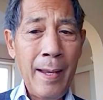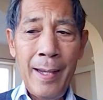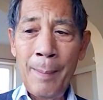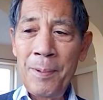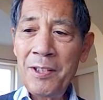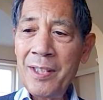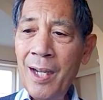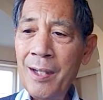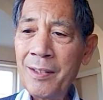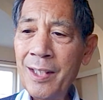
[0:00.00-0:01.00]
A
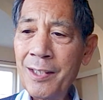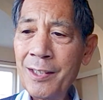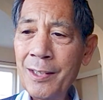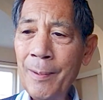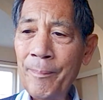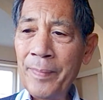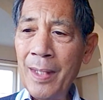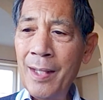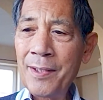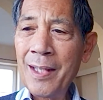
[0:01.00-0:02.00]
PCR test
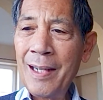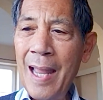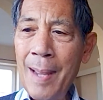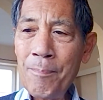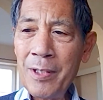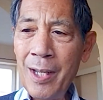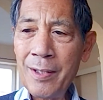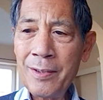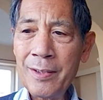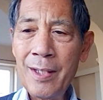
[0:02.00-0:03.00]
is a lab
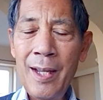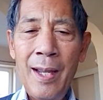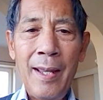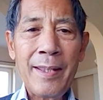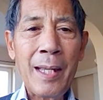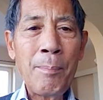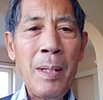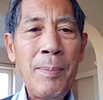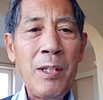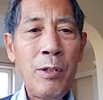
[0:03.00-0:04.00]
test that may
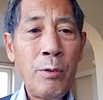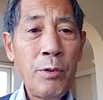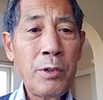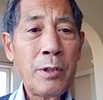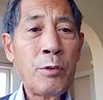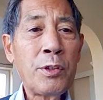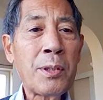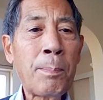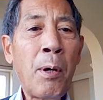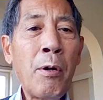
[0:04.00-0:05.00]
be used to
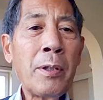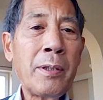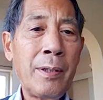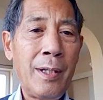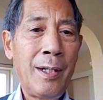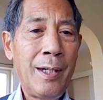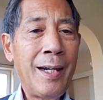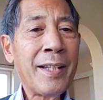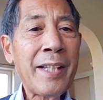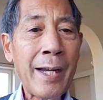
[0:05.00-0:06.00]
support
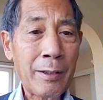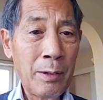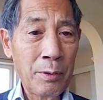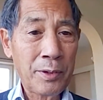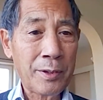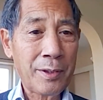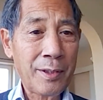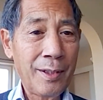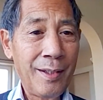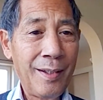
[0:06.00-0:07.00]
a diagnosis.
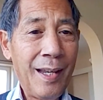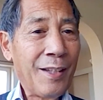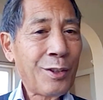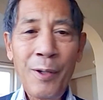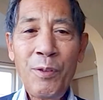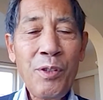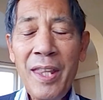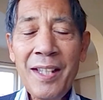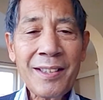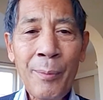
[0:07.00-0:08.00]
So if you
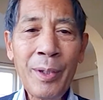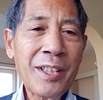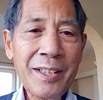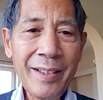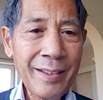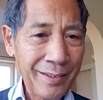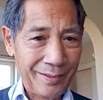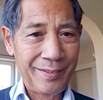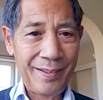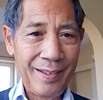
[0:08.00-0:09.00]
think someone is
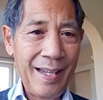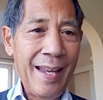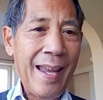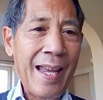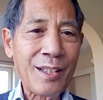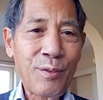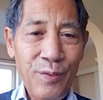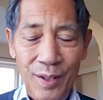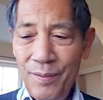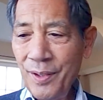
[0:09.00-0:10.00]
ill, has
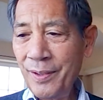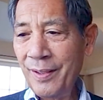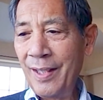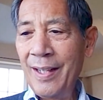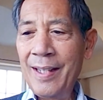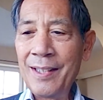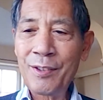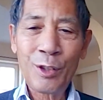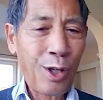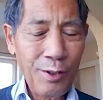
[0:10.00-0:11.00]
fever, is
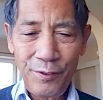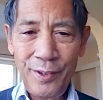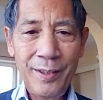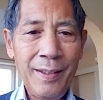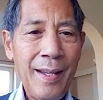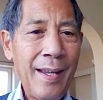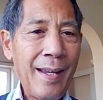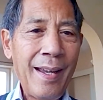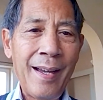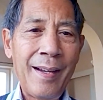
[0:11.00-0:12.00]
coughing,
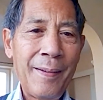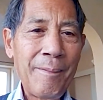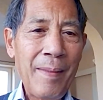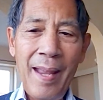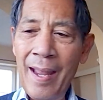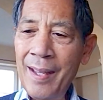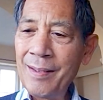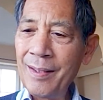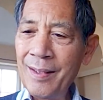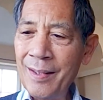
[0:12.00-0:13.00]
and